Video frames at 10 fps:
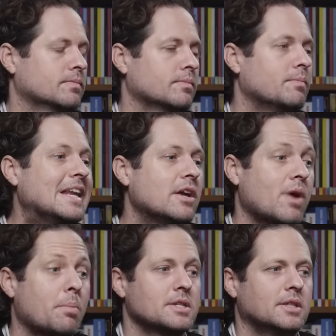media
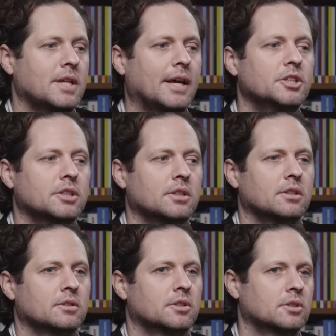
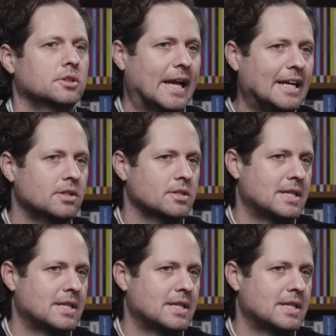representation changes